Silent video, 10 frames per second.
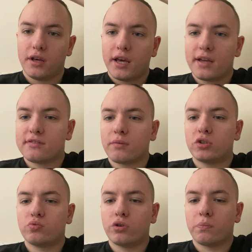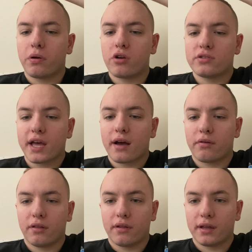And someone's
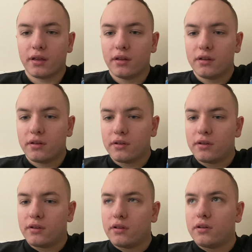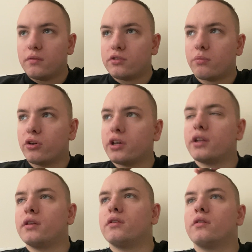personality, like, someone
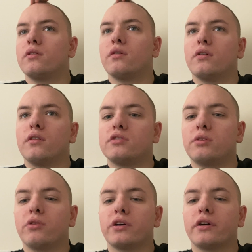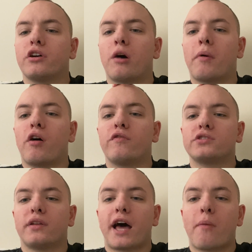can come off as
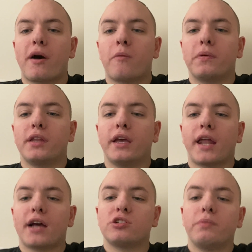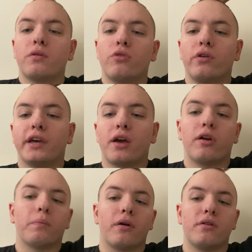a loudmouth, but they can actually be a really
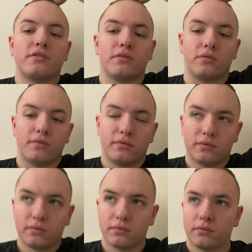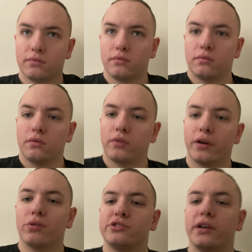caring person.
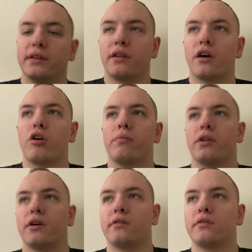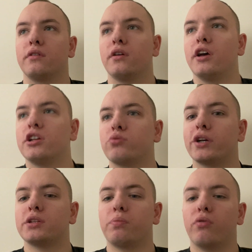Like, once you get to know them, you know? That's why
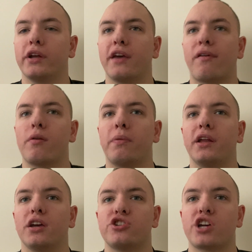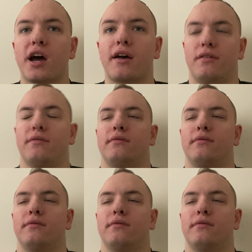it's important to give everybody a shot.